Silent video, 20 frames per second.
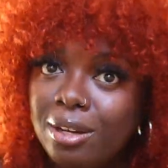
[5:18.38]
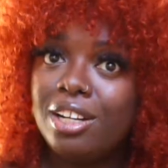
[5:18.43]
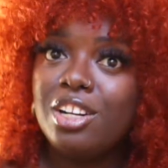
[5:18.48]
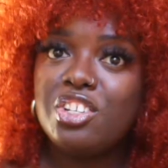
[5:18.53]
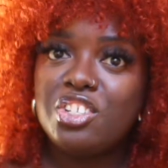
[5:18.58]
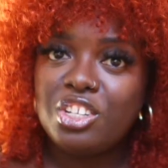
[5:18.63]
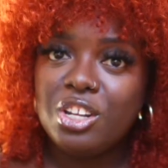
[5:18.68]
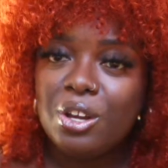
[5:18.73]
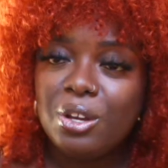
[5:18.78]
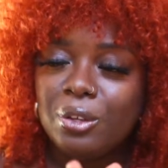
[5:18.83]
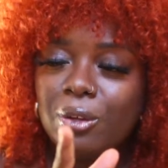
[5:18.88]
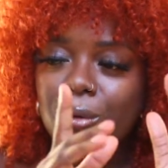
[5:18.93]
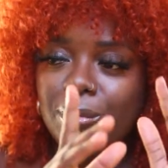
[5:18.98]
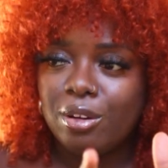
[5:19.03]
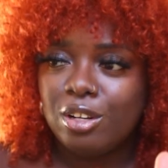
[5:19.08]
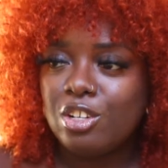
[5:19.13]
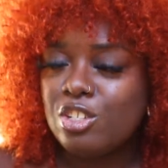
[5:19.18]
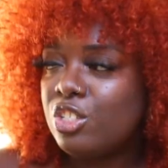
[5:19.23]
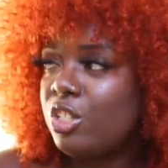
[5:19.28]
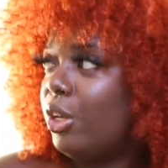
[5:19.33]
gonna show you, I'm
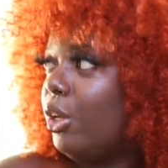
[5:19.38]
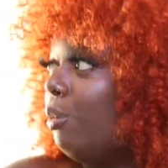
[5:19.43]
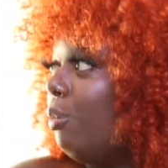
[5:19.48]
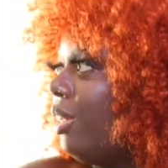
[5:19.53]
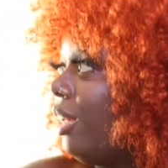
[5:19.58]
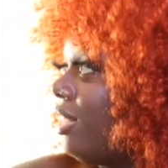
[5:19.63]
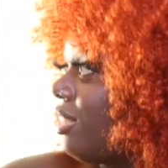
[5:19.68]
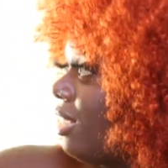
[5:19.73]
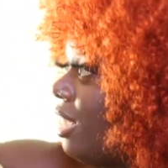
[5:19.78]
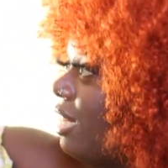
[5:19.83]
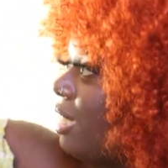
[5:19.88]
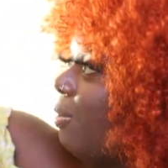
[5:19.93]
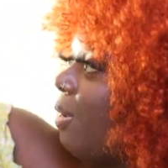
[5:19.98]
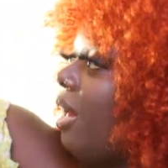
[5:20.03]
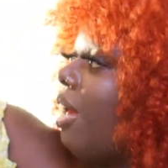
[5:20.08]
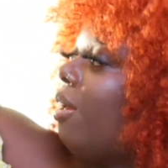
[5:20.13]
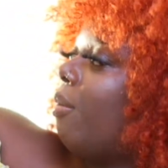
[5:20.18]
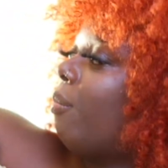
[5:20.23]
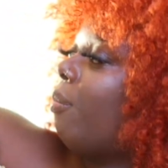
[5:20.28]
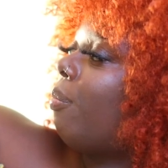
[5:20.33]
gonna show you, because guess
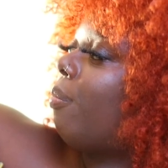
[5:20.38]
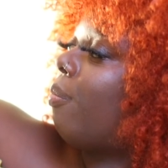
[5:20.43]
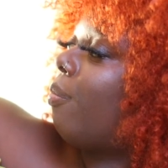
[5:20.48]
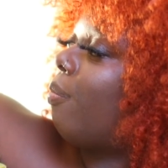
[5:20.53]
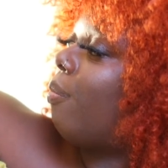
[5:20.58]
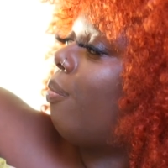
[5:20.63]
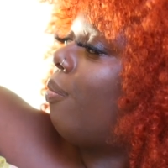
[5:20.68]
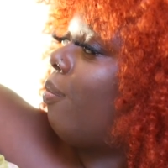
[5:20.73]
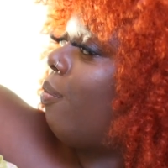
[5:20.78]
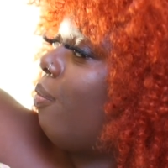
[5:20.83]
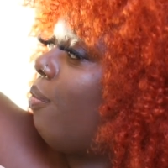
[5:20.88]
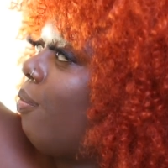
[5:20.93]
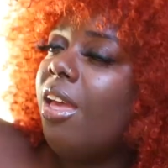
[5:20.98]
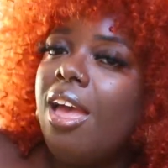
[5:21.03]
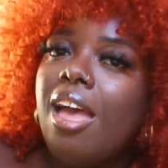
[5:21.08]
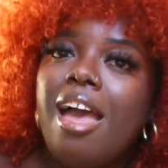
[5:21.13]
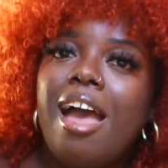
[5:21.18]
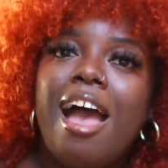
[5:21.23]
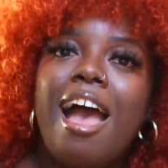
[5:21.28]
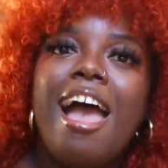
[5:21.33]
what?
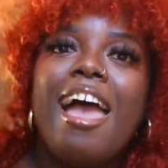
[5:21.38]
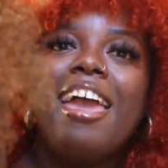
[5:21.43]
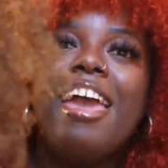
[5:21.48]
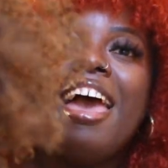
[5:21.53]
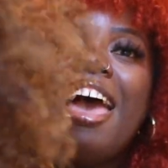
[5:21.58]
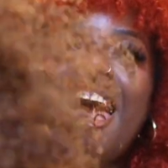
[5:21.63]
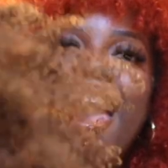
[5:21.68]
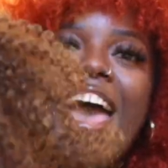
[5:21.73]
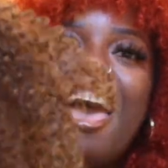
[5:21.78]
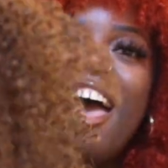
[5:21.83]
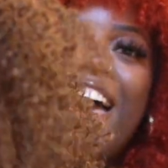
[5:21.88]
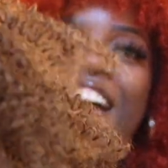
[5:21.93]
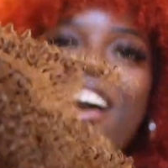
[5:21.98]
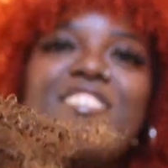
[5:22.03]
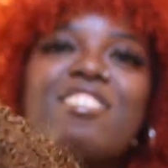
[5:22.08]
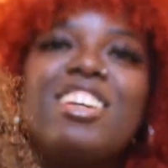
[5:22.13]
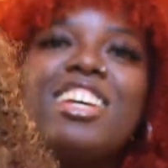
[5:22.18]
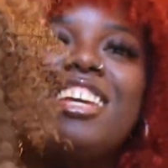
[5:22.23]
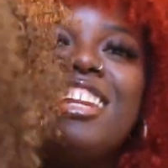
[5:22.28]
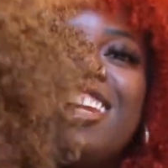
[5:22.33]
I
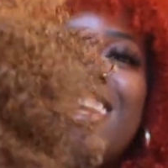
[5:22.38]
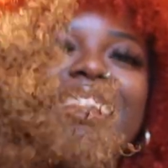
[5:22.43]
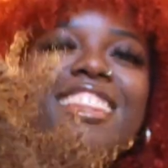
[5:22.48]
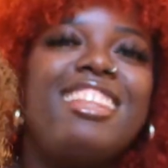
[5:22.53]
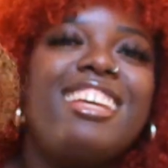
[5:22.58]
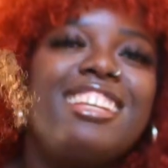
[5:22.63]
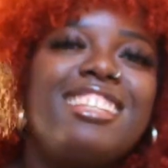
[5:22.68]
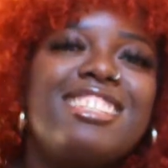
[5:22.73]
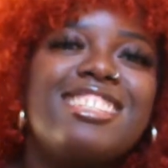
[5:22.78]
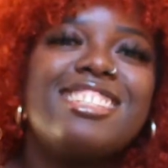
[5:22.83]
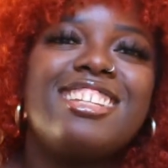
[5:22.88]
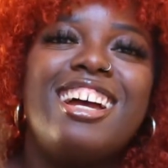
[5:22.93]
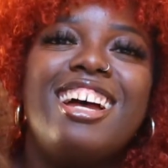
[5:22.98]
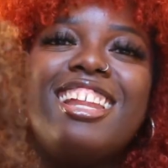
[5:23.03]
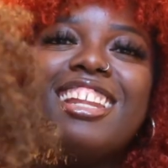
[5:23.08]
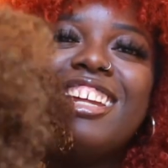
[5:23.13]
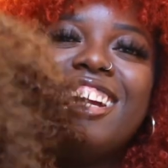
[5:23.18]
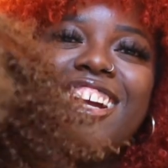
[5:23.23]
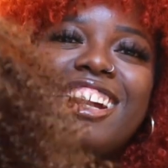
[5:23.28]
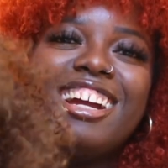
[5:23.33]
have it in this
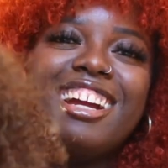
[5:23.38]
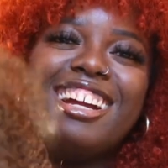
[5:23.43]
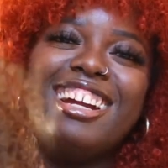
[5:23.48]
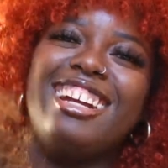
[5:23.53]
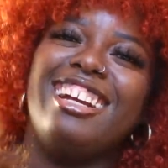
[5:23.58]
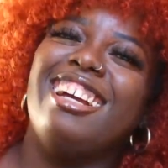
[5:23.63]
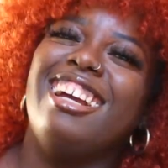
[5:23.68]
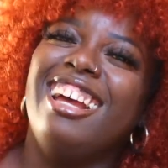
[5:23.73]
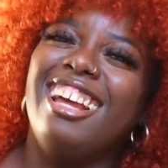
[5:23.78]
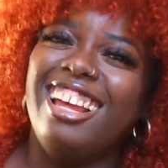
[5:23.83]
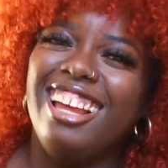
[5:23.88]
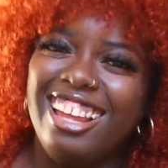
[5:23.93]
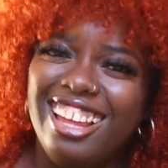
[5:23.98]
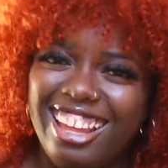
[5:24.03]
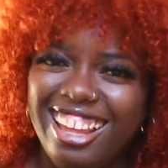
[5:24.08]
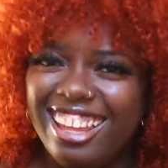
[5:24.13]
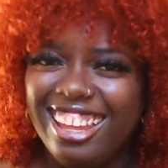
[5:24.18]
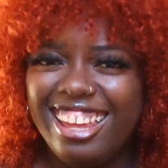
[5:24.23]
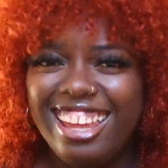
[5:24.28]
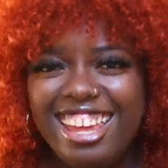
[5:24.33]
color.
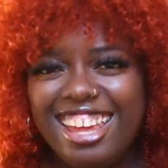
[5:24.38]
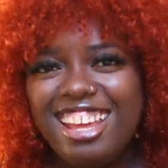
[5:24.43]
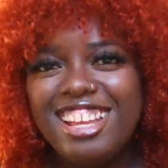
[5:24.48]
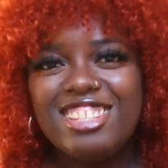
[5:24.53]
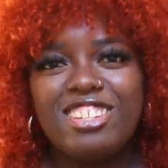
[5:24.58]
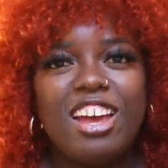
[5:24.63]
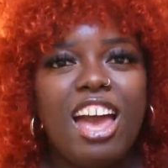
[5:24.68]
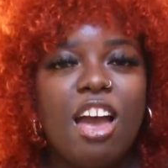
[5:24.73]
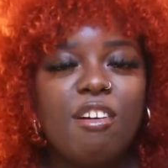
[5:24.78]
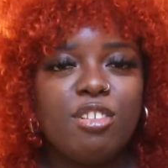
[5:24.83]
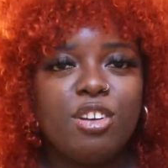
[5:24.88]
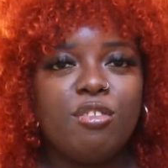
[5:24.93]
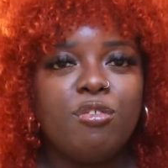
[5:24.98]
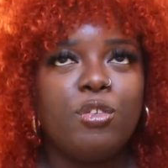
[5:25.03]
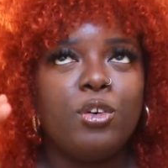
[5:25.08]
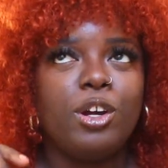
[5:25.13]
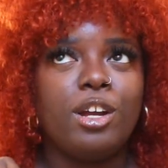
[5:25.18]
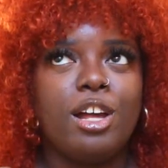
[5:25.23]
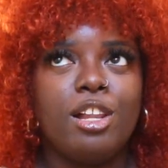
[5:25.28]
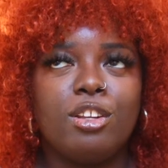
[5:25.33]
So I have it in
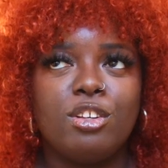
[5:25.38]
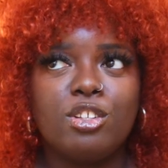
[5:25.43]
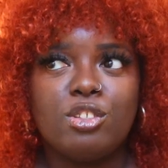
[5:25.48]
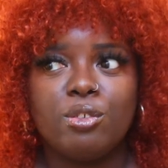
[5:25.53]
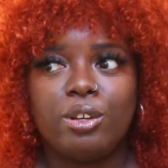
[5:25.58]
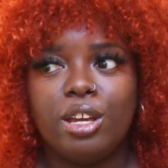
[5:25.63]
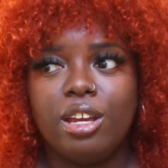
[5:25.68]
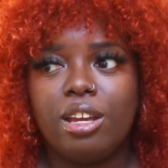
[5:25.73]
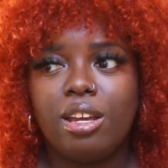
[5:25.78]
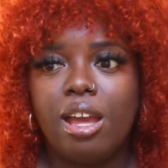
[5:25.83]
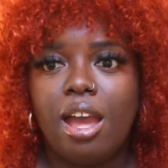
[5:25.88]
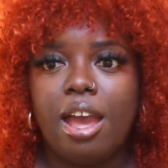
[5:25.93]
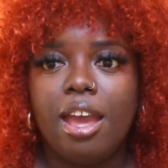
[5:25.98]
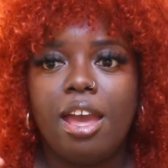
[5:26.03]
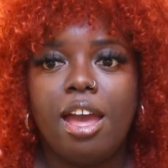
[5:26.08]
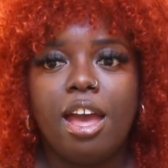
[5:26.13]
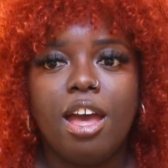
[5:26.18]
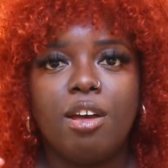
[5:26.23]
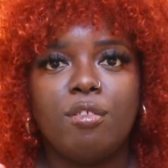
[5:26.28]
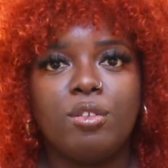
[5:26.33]
four colors, right? I
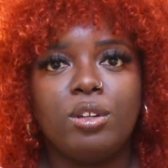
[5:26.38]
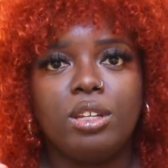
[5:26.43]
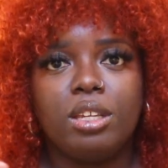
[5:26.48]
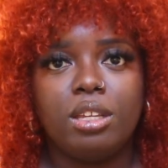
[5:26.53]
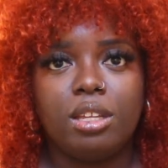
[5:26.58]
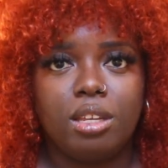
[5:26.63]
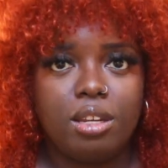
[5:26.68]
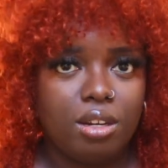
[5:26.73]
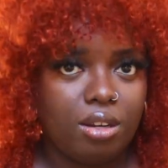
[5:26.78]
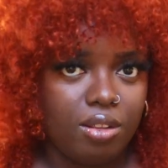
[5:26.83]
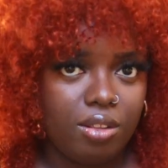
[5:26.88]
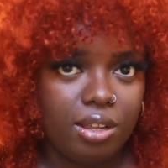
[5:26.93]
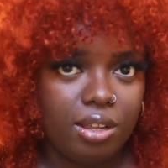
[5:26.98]
have it in